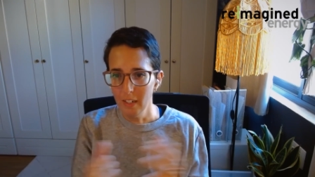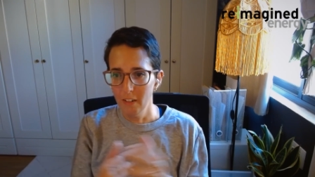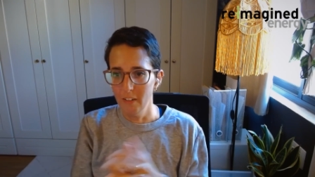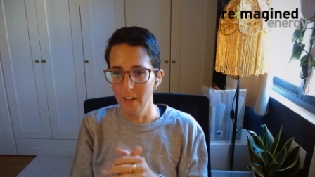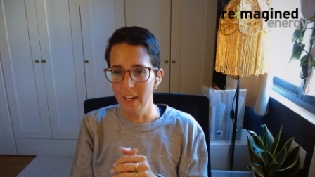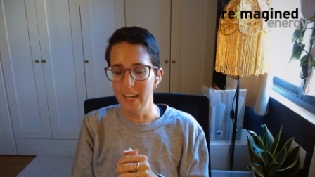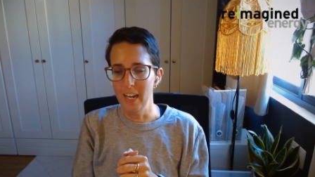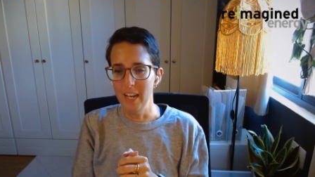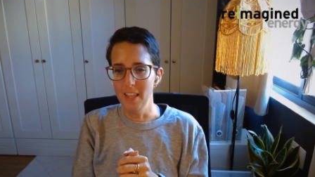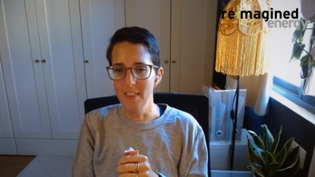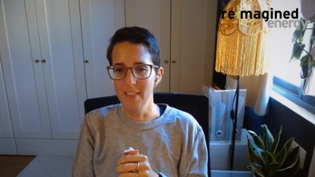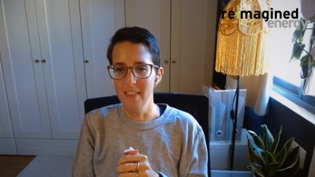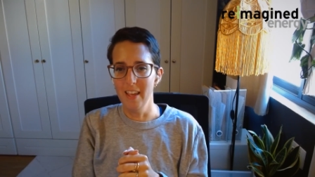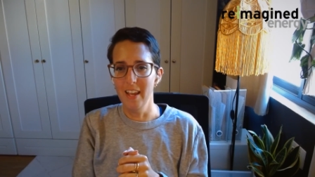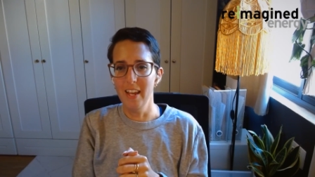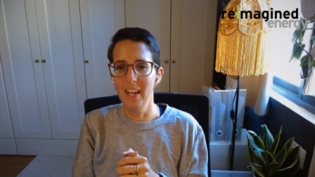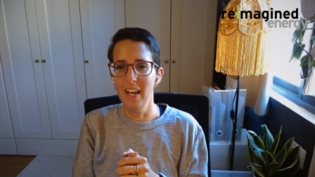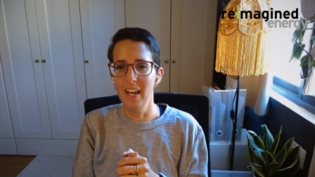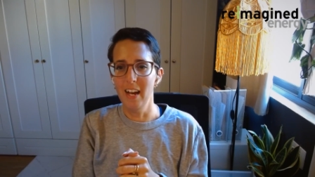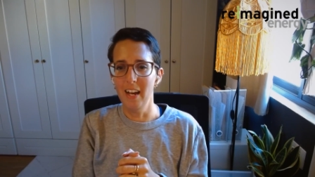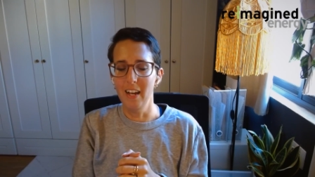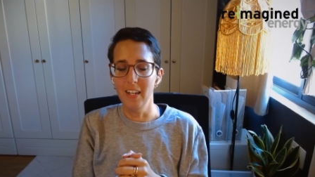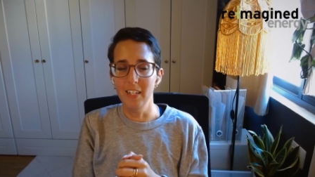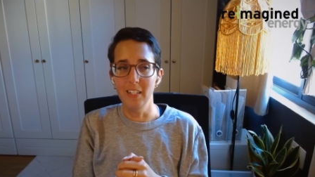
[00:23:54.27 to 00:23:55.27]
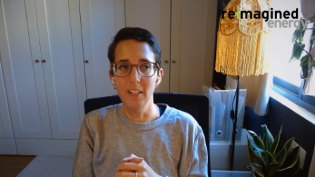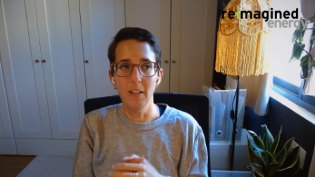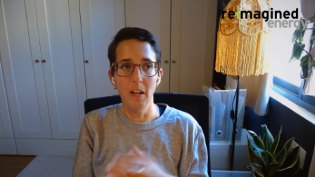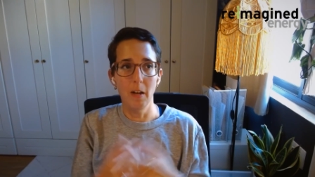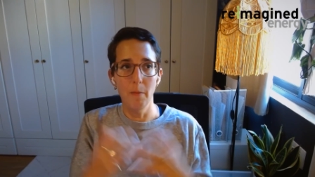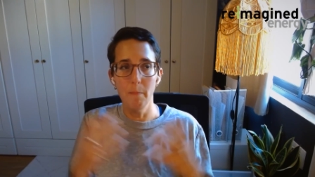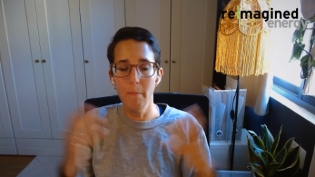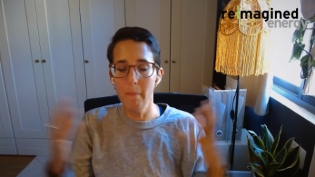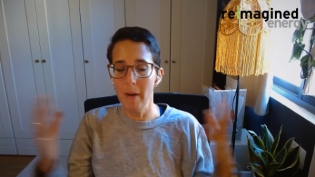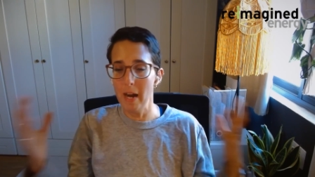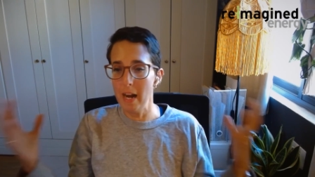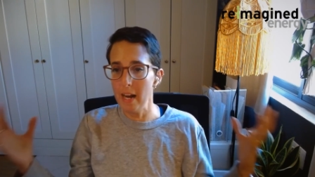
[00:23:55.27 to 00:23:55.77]
Right. And they had
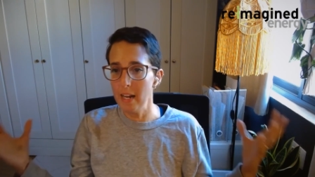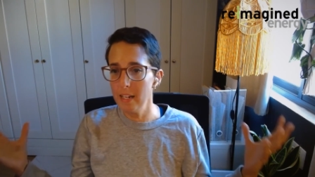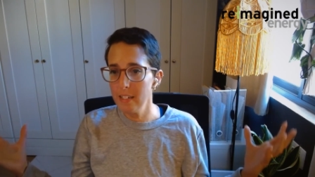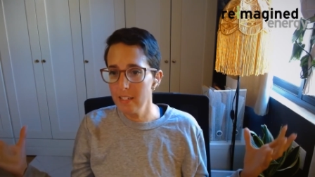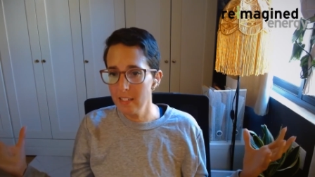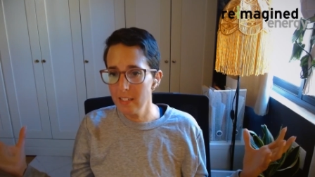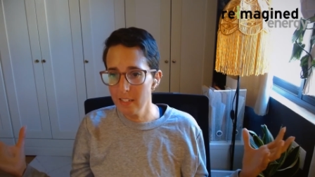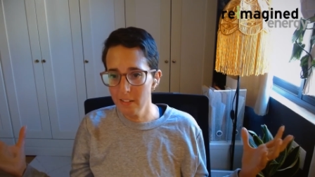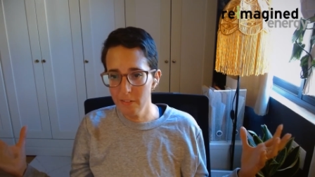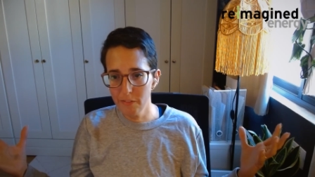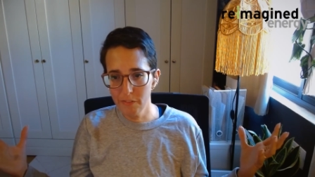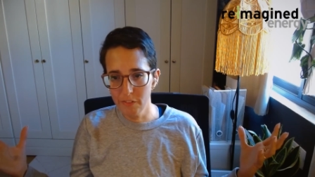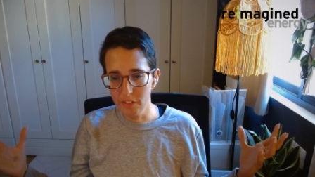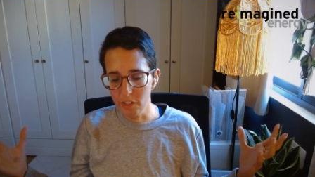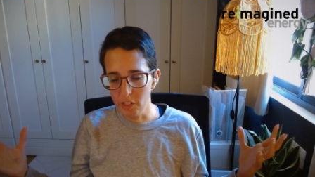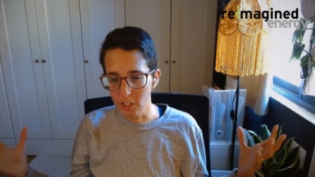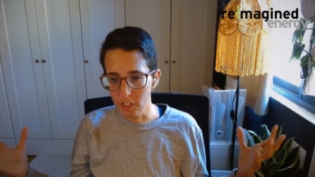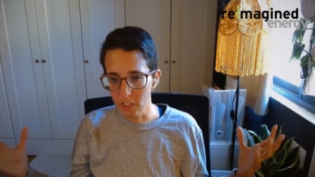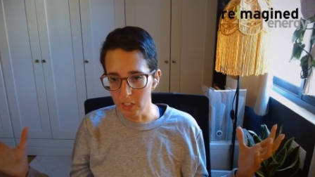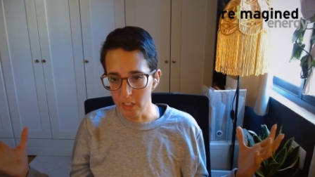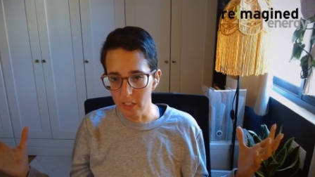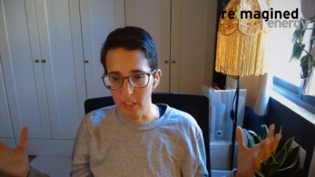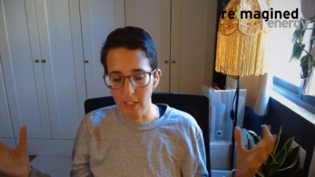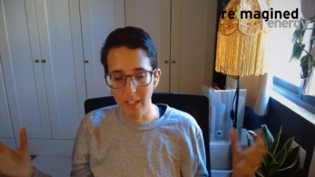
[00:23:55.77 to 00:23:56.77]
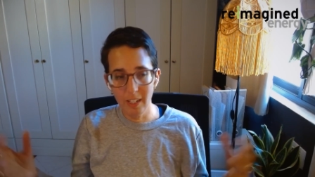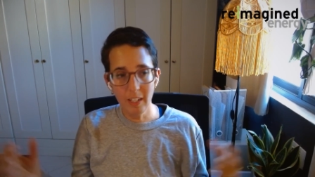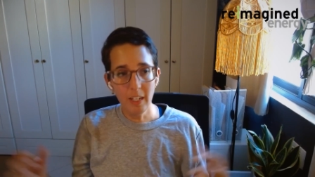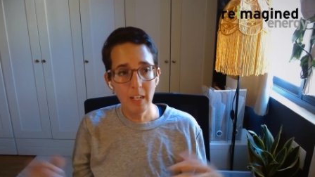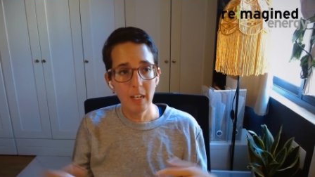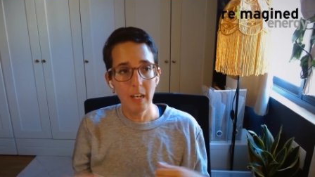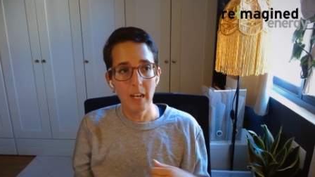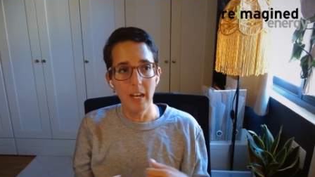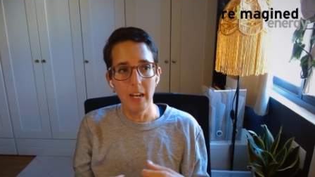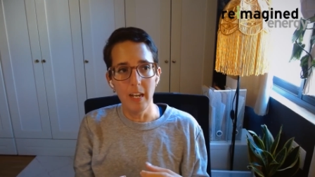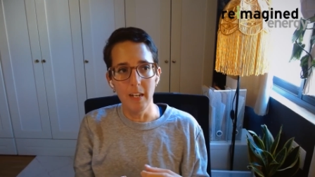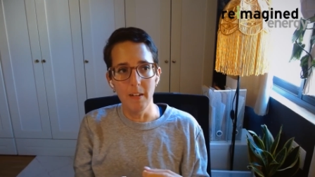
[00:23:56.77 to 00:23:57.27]
a massive facility
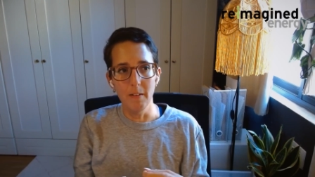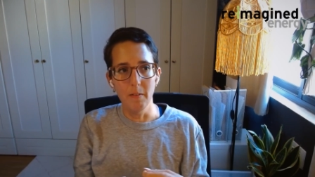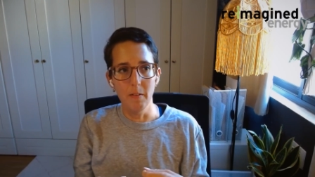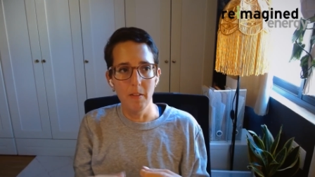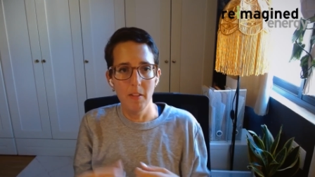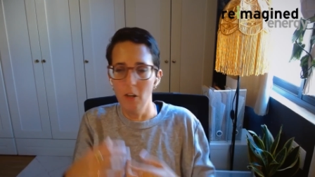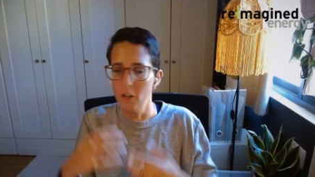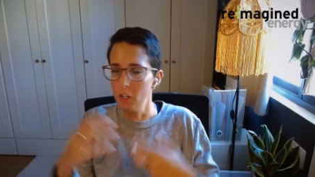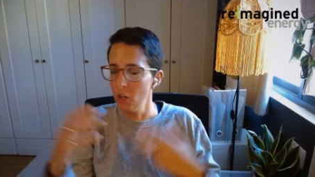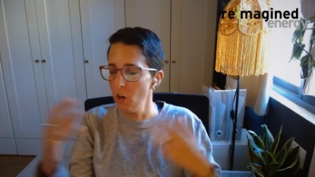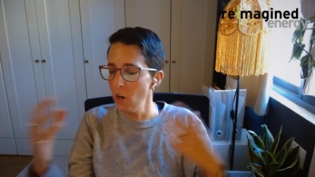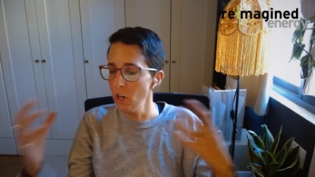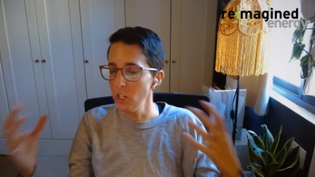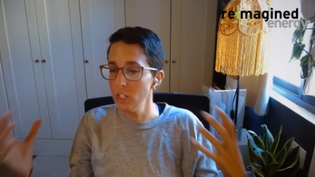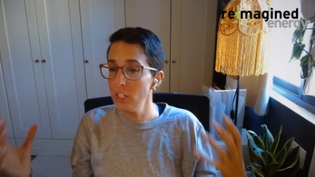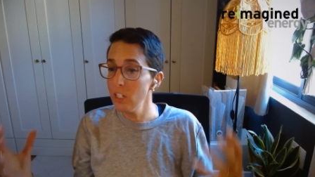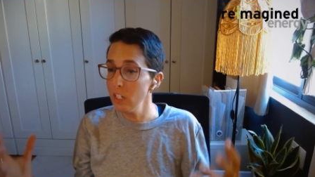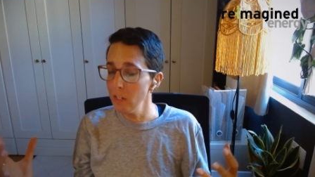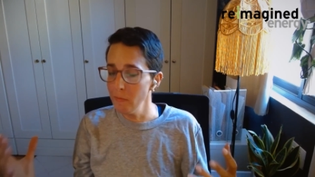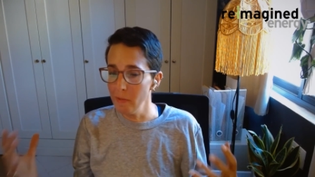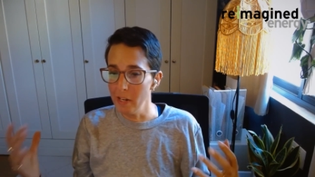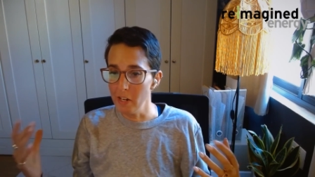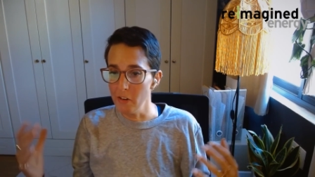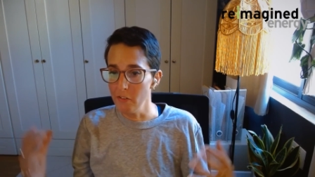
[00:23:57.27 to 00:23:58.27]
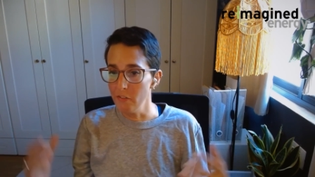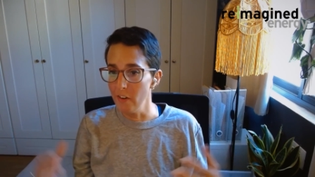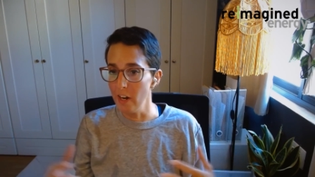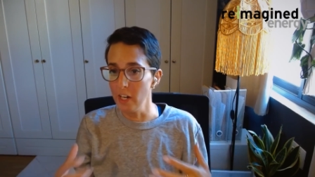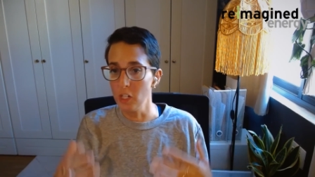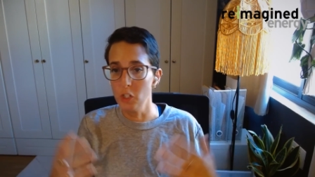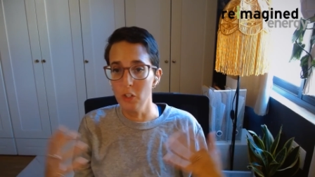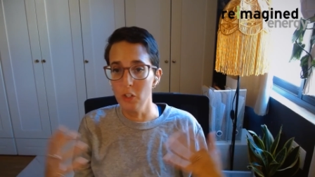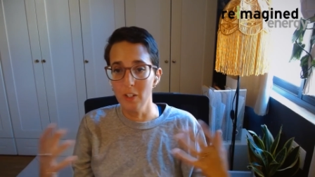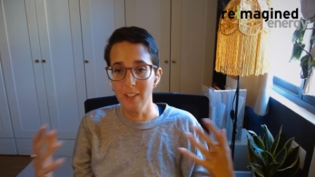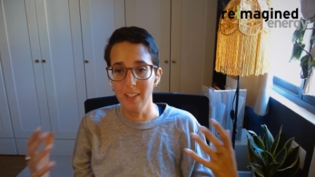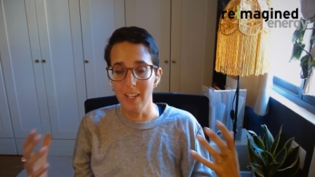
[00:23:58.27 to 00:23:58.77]
and they're constantly
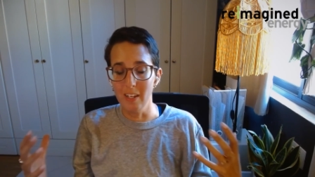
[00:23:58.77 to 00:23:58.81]
manufacturing.